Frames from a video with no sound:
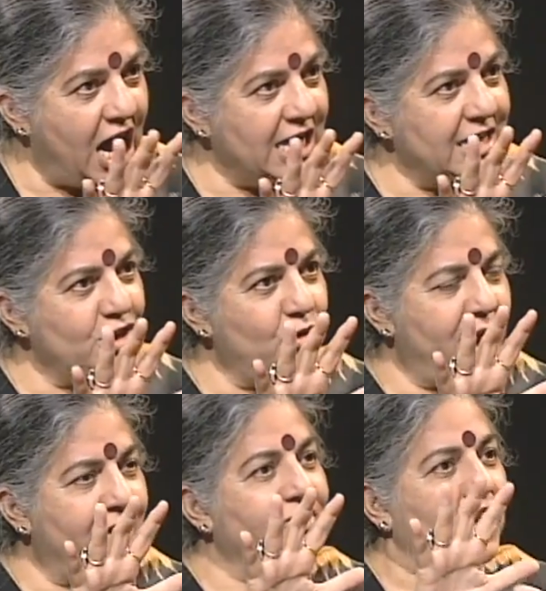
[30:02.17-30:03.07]
either
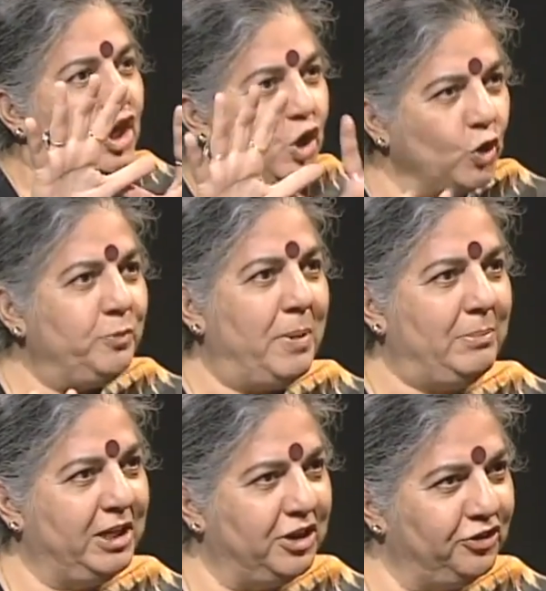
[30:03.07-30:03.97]
you have good
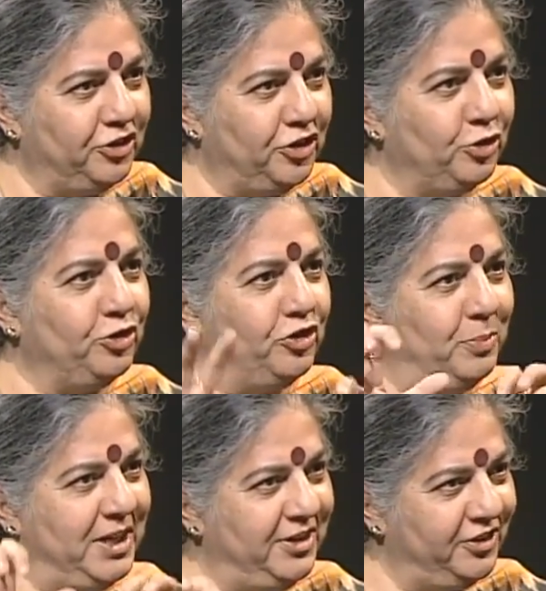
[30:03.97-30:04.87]
public
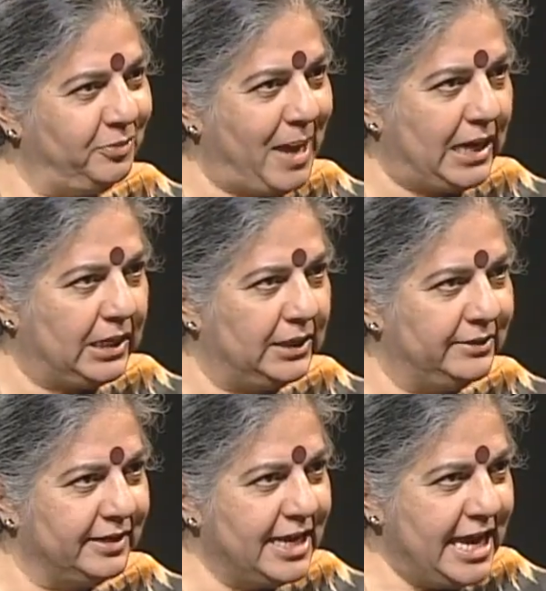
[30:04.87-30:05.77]
institutions being
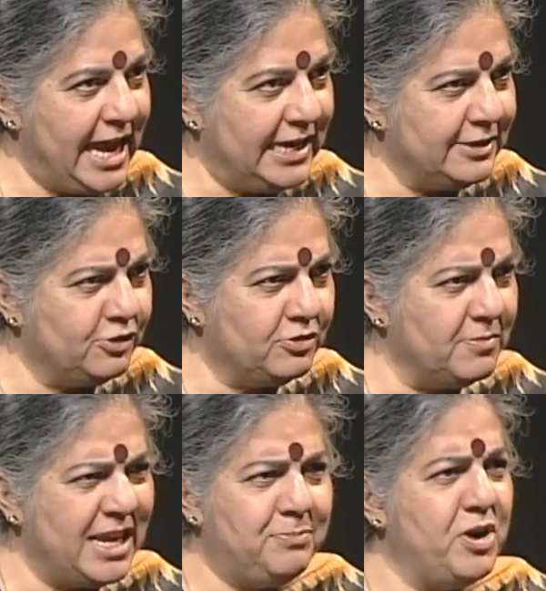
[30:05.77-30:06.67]
dismantled, and
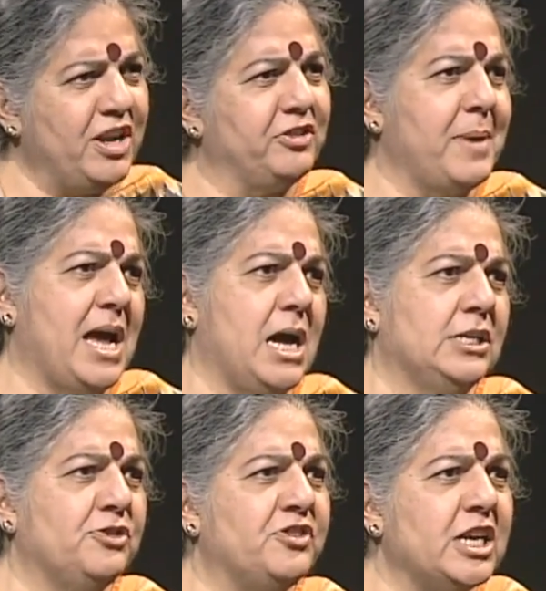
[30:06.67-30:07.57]
it breaks my
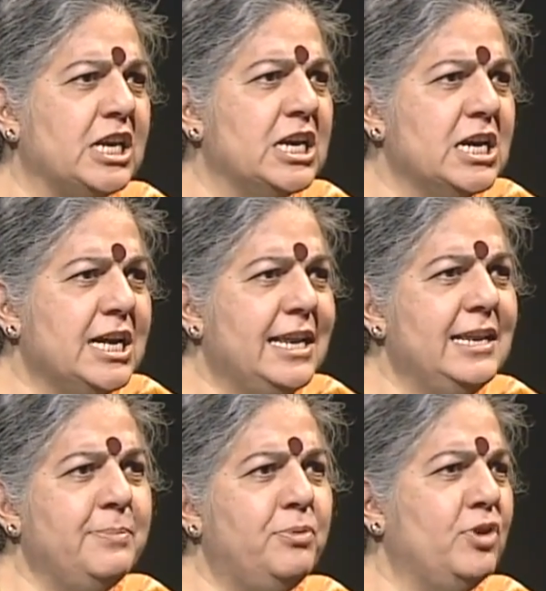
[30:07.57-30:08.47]
heart to see
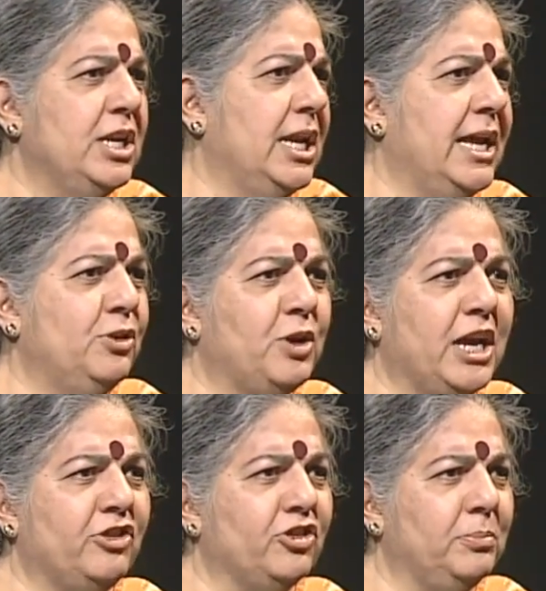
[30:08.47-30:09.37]
liberal
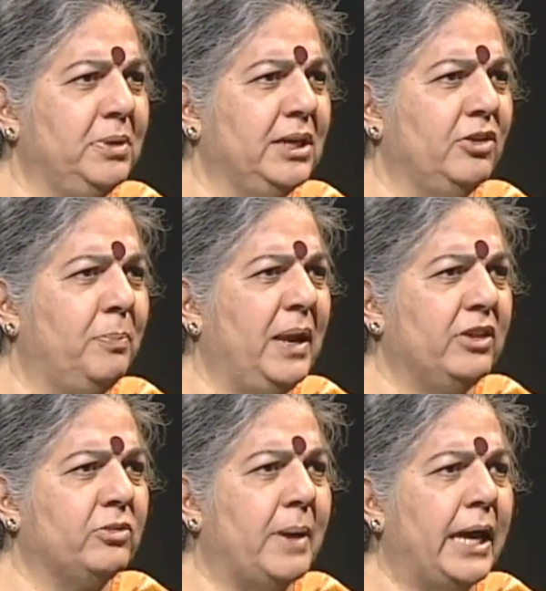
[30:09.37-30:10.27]
education being
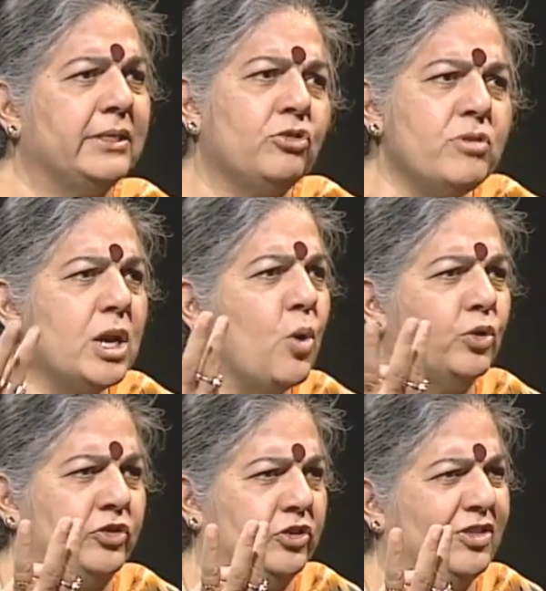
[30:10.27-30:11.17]
replaced by 3
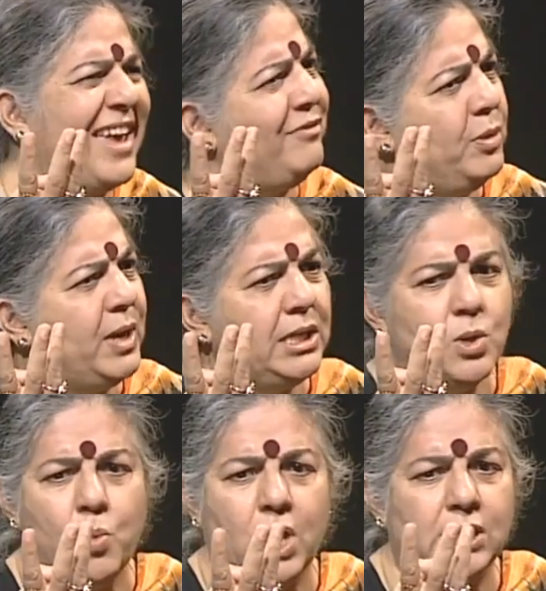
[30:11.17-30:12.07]
courses everywhere
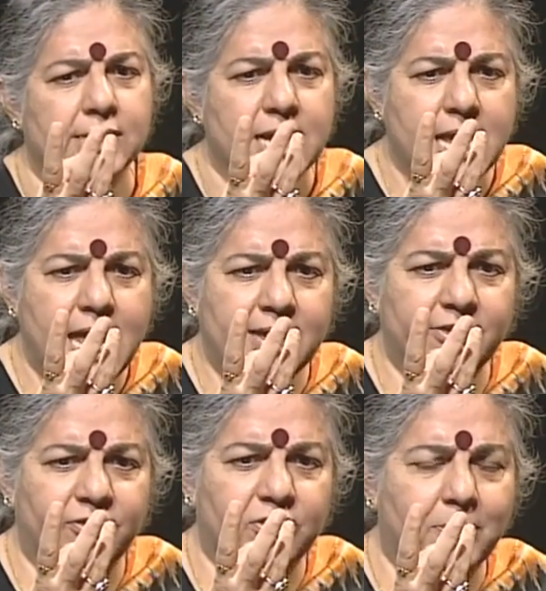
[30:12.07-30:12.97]
in the world,
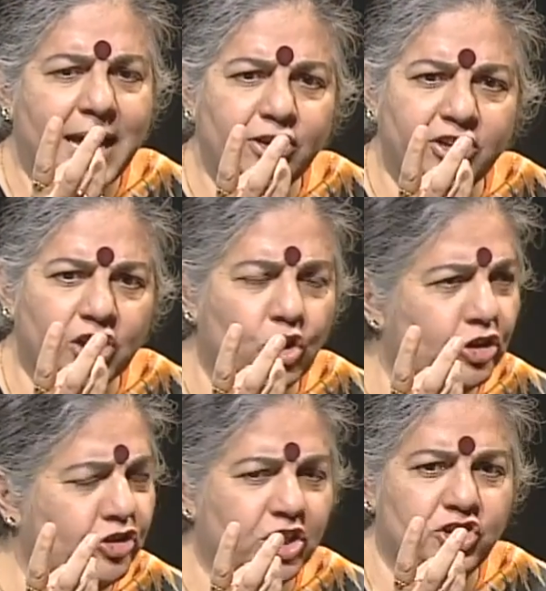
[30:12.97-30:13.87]
as if it's
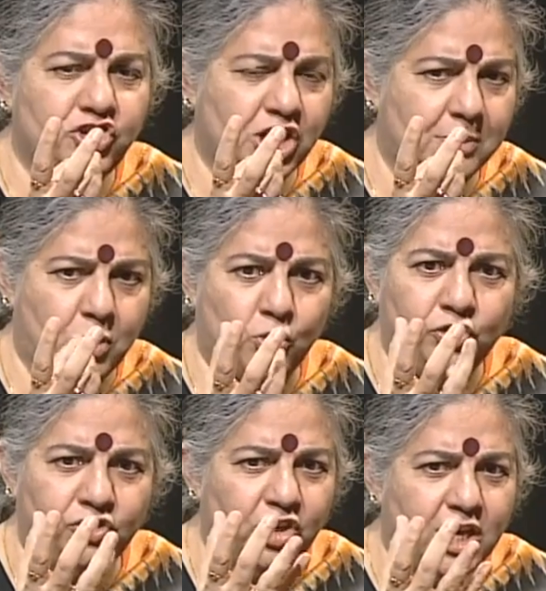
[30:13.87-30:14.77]
biotechnology and
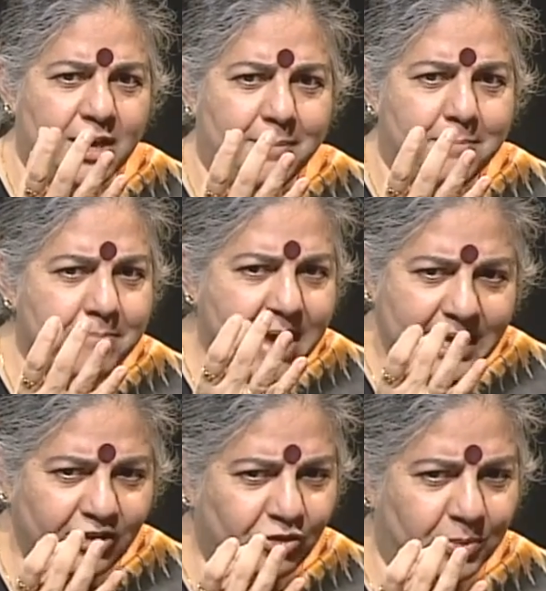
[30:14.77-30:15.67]
GMOs,
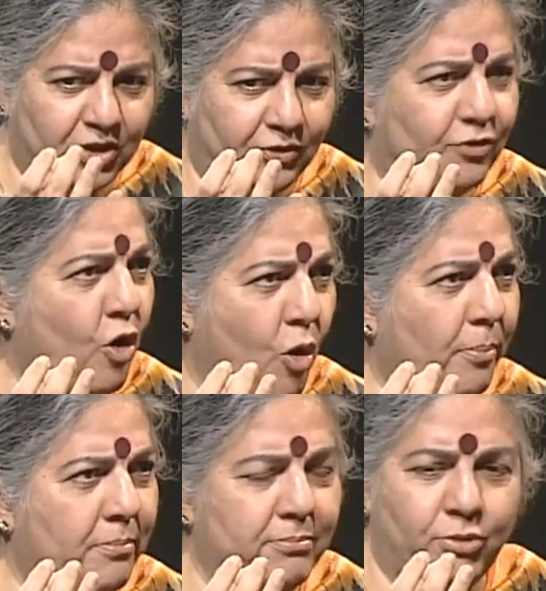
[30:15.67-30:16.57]
management
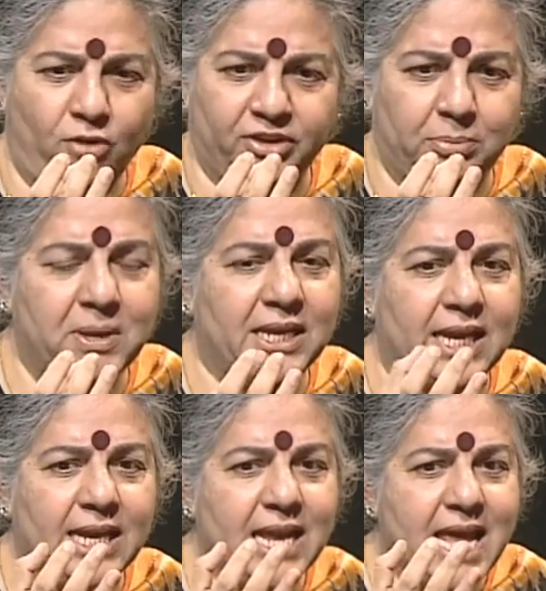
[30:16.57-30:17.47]
for profit
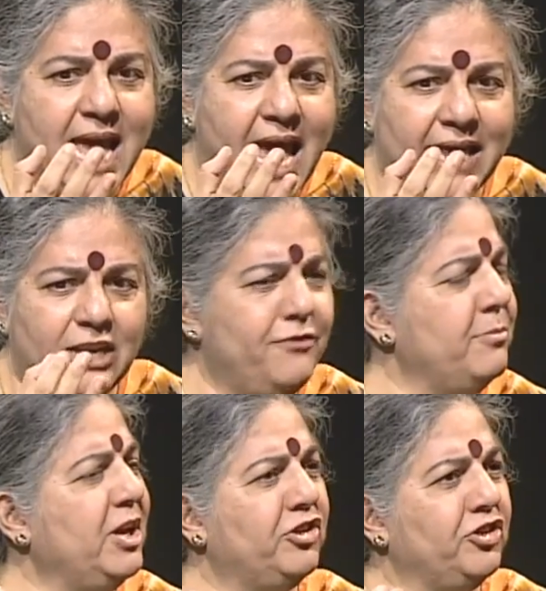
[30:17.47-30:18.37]
making, and
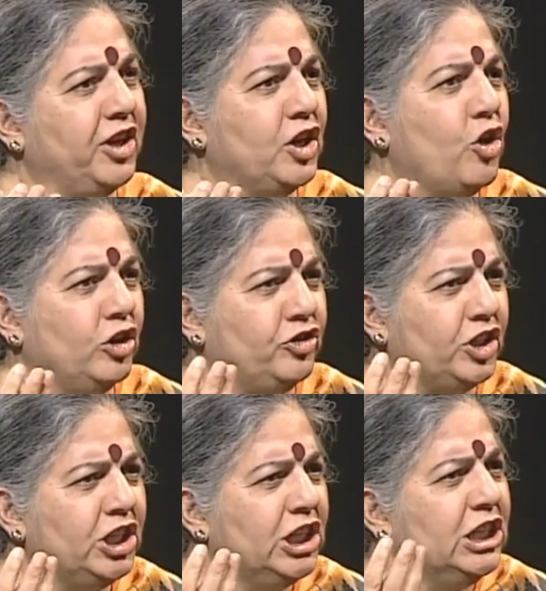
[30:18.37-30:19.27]
information
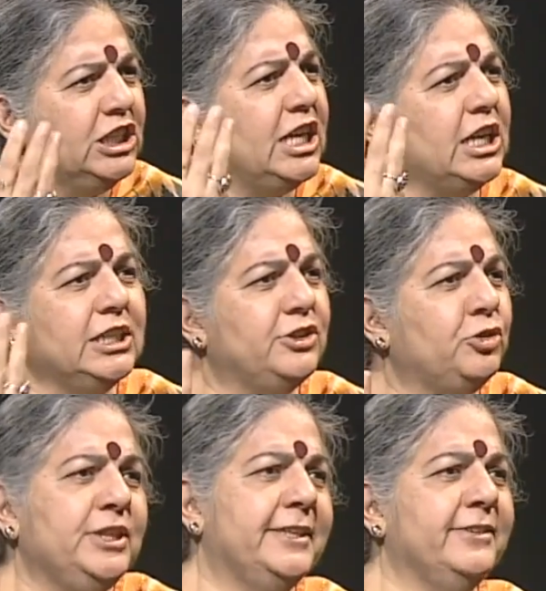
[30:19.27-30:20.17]
technology, that are the
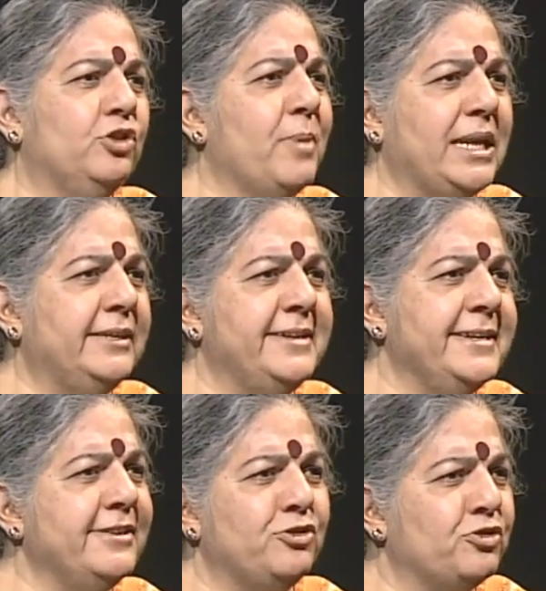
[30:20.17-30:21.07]
3 things
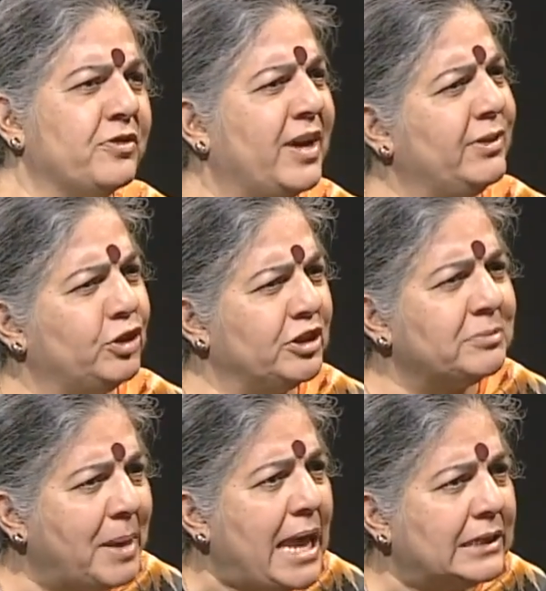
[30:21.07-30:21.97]
humanity needs to survive on
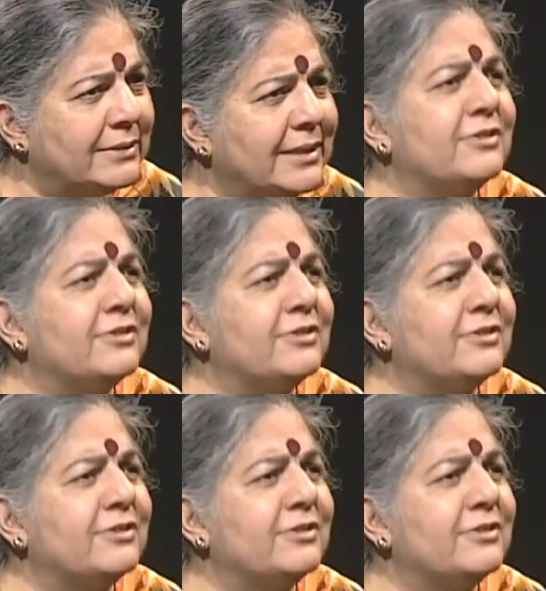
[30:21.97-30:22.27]
this planet.